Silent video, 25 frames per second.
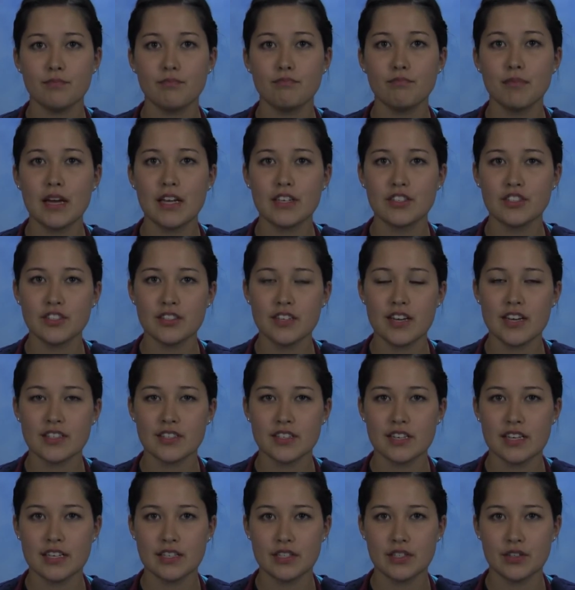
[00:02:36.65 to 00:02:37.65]
Patient has
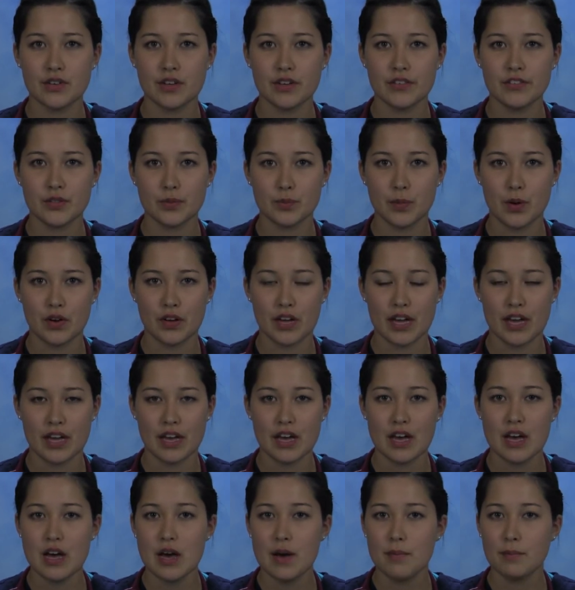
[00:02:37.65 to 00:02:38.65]
a history of smoking,
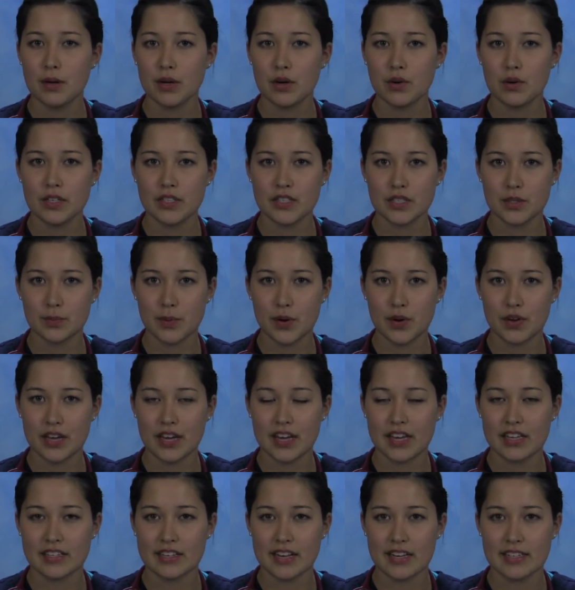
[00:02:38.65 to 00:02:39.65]
but quit
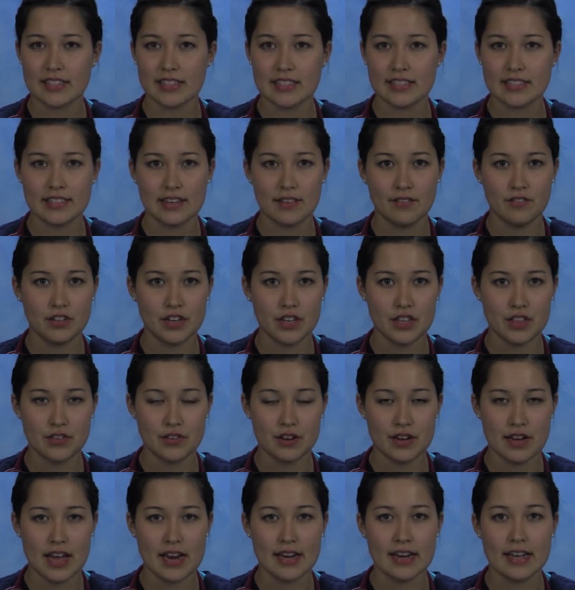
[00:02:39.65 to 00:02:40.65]
smoking in
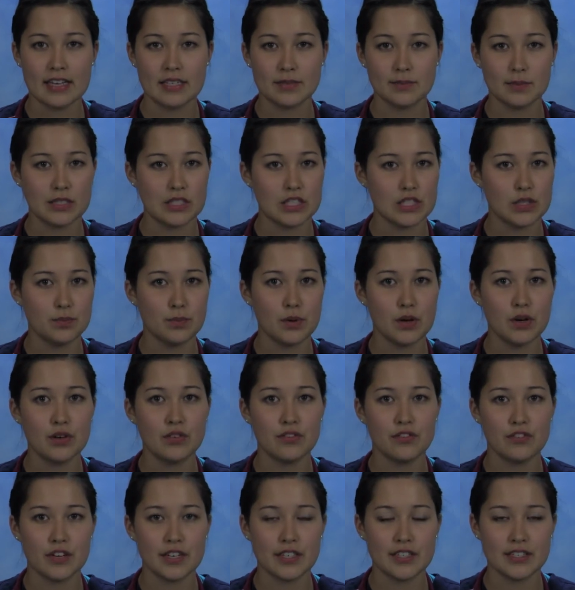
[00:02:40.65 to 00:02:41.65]
1973 and has been
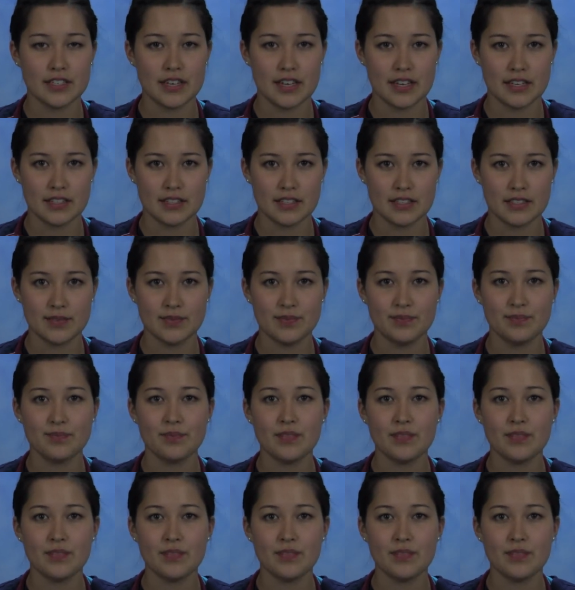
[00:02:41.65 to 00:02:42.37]
smoke-free since.